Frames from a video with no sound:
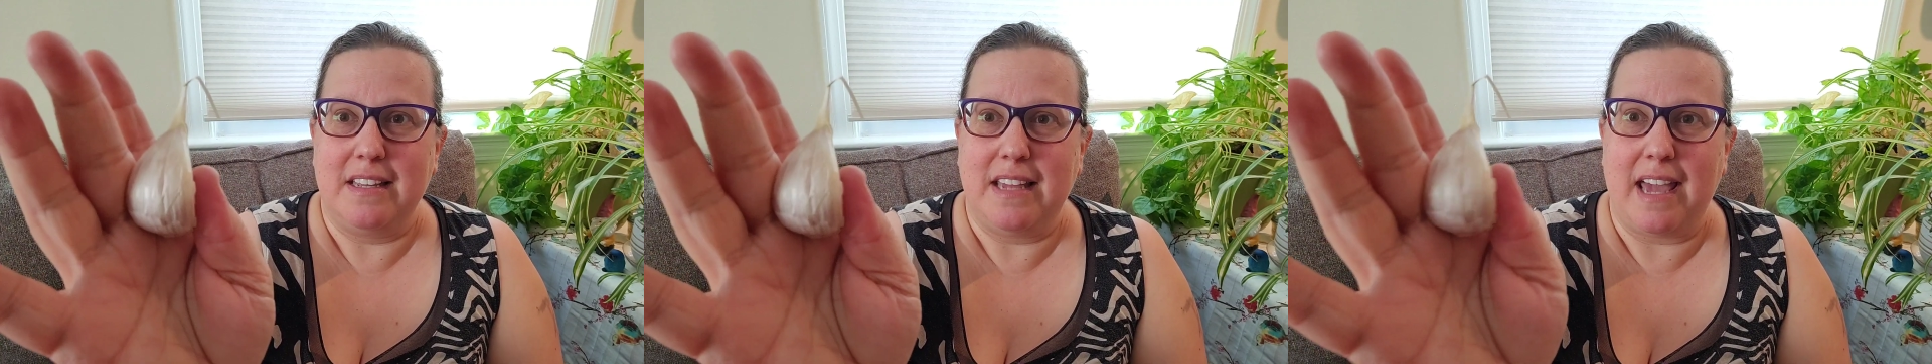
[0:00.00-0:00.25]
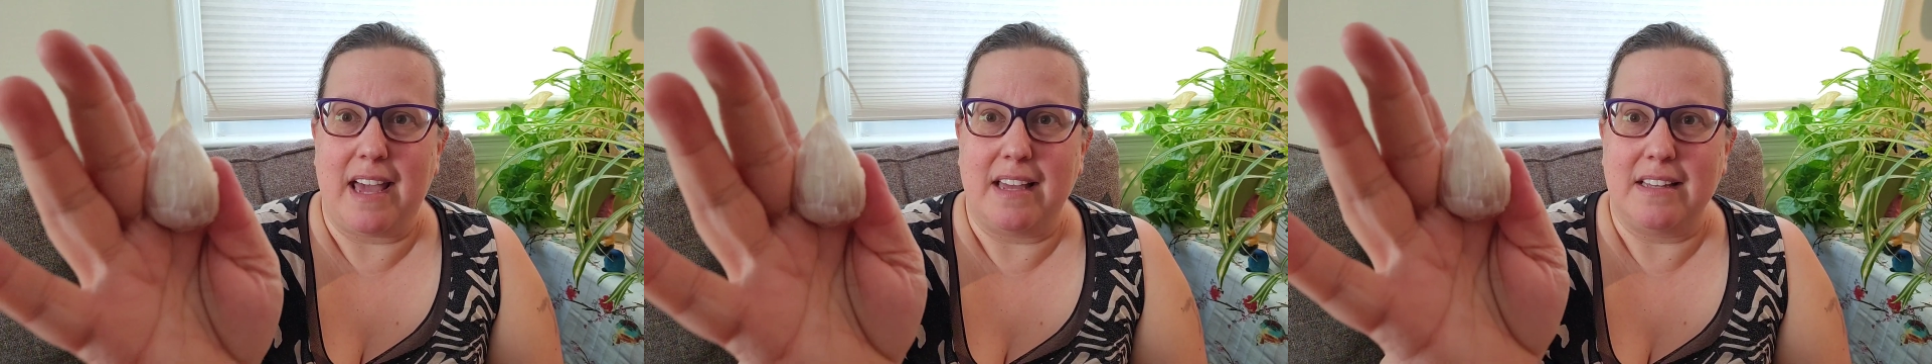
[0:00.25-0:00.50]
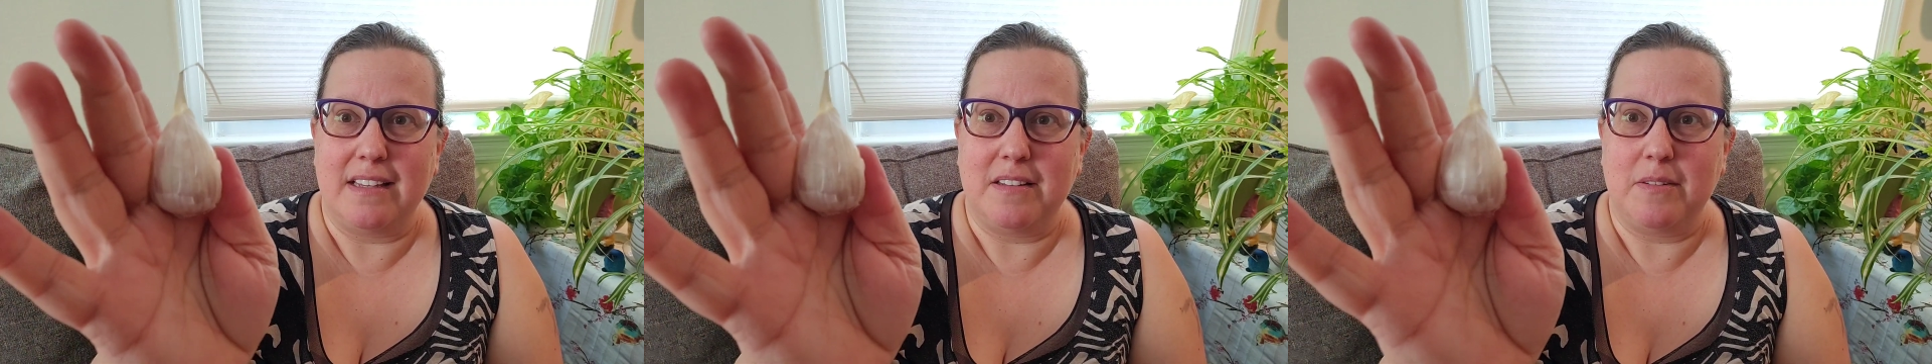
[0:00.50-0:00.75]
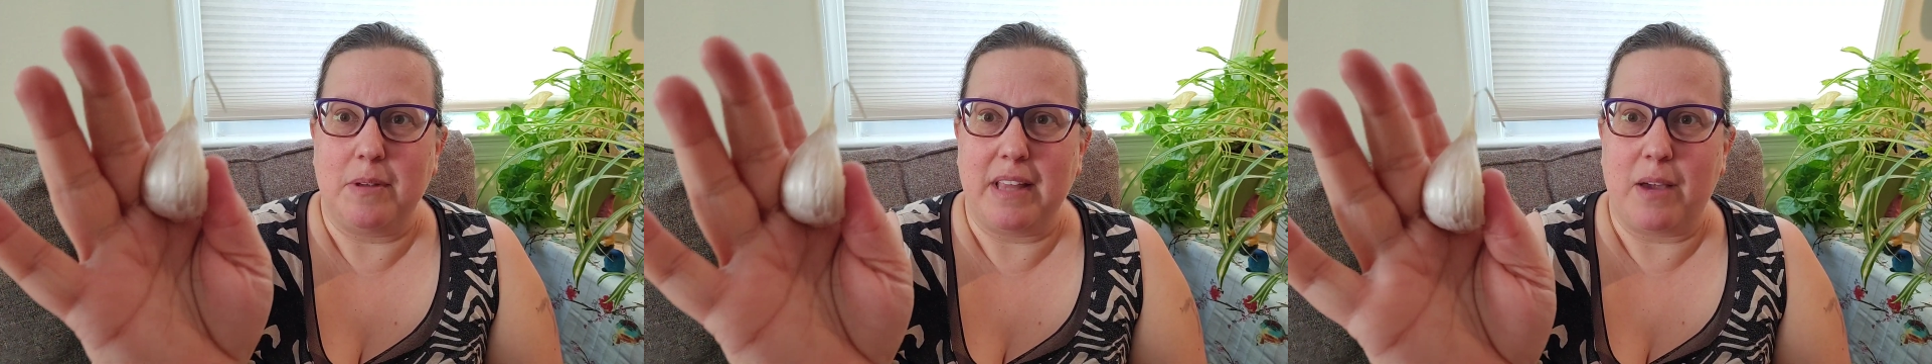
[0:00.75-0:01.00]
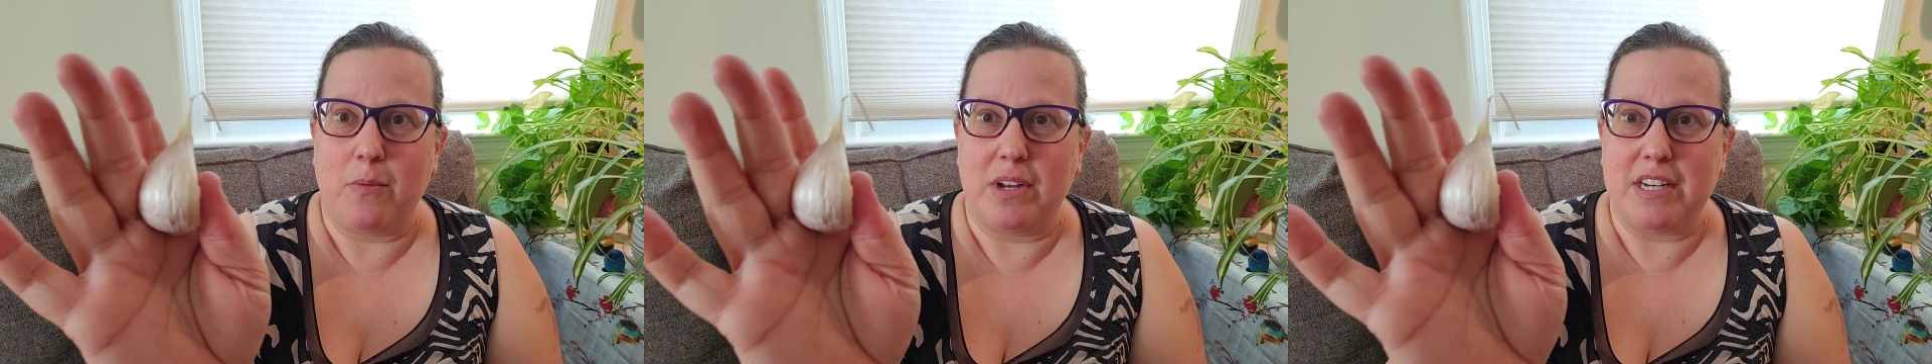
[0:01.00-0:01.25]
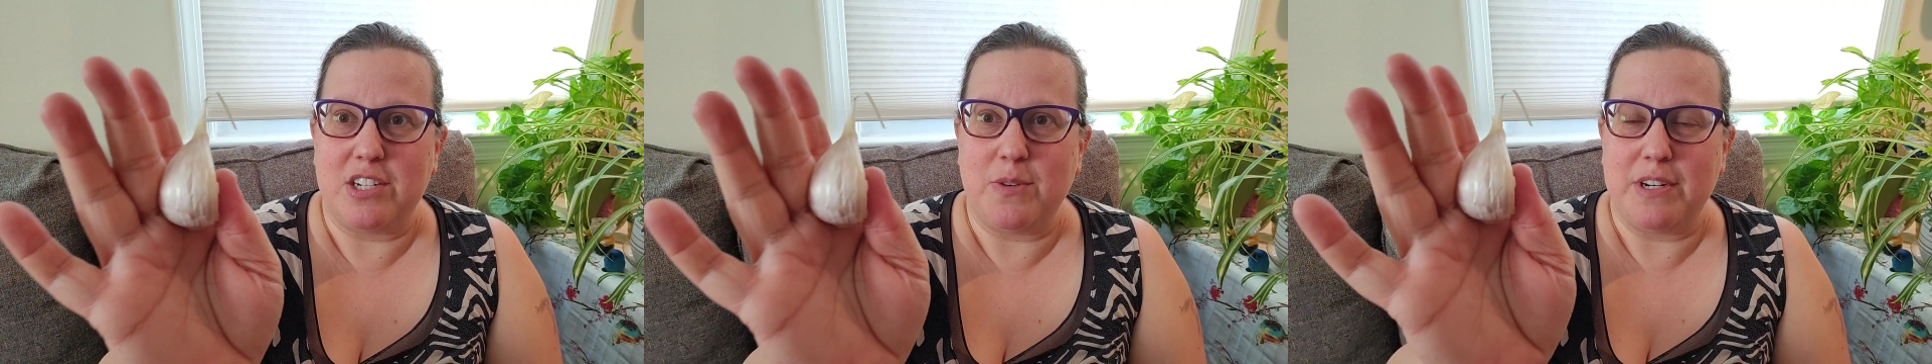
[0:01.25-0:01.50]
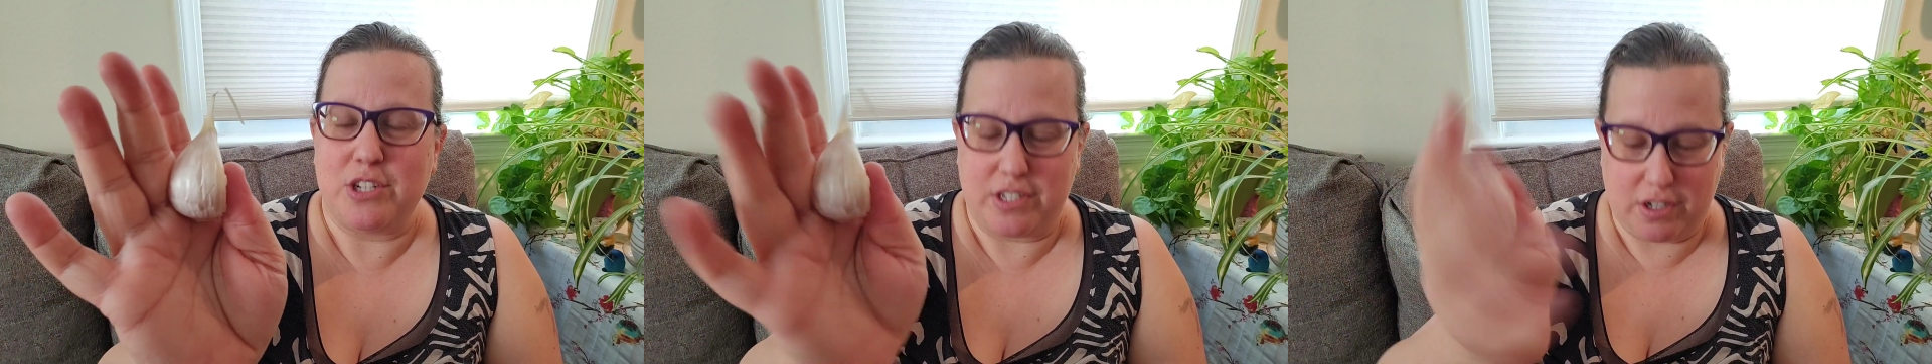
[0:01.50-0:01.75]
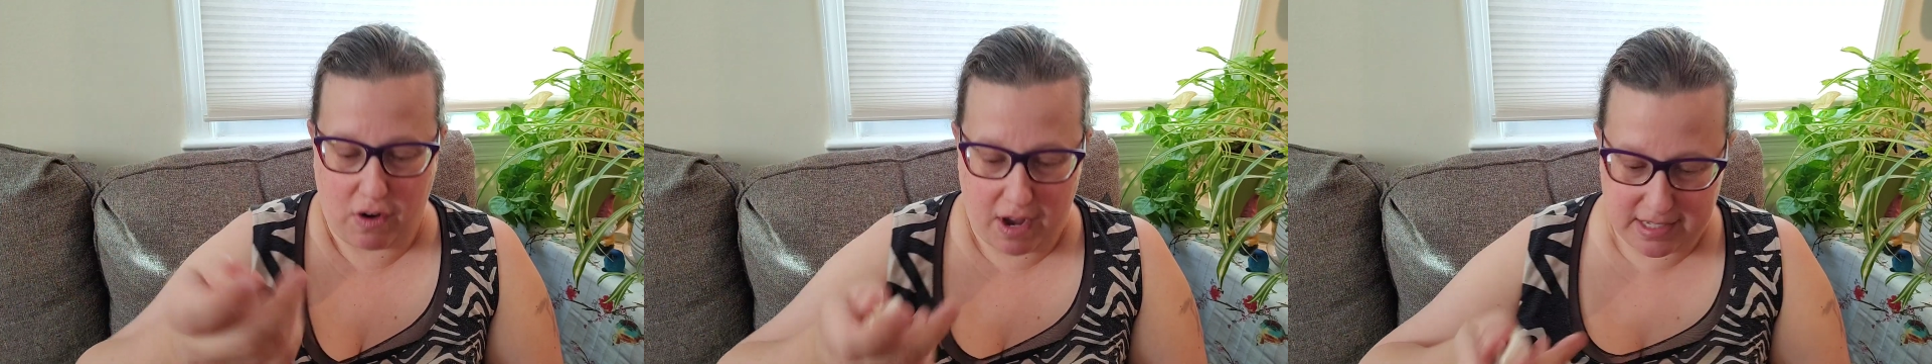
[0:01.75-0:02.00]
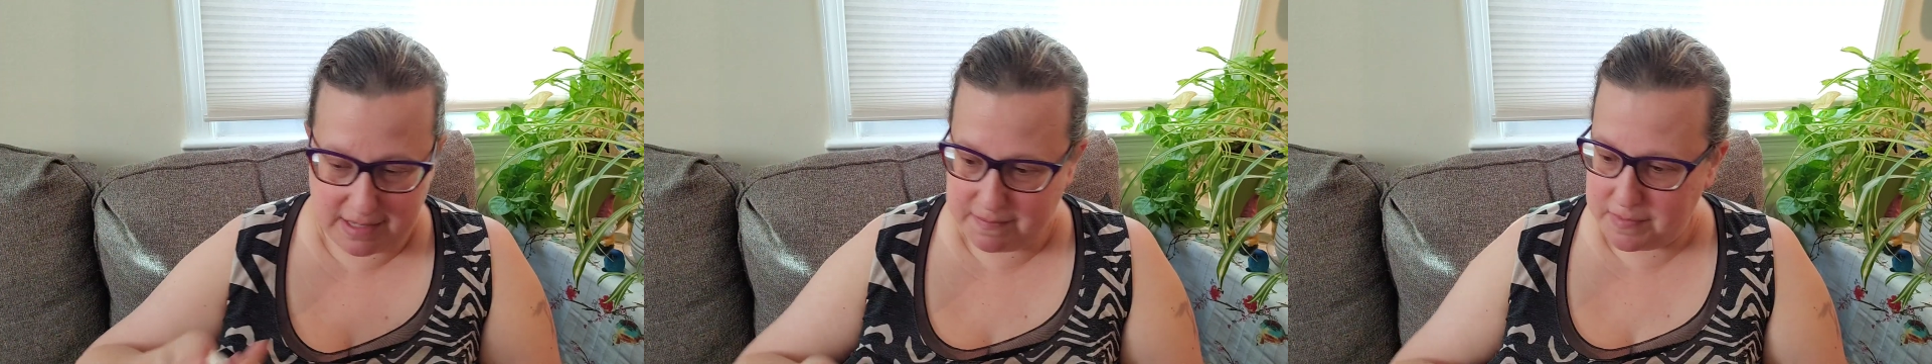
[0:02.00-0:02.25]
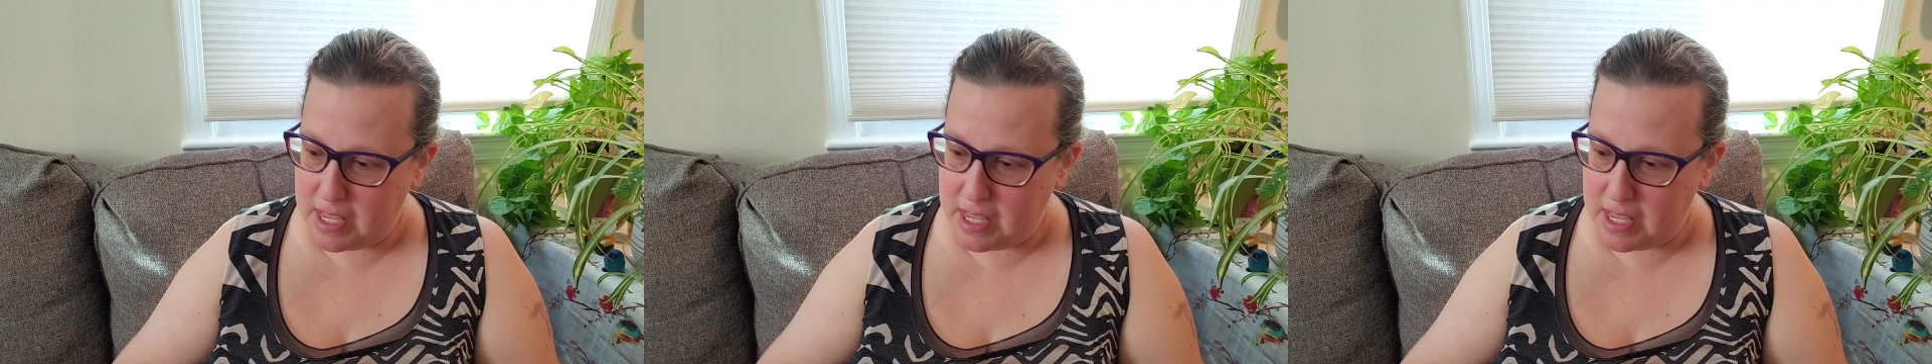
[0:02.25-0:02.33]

yeah, well, like 1 to 2 inches across.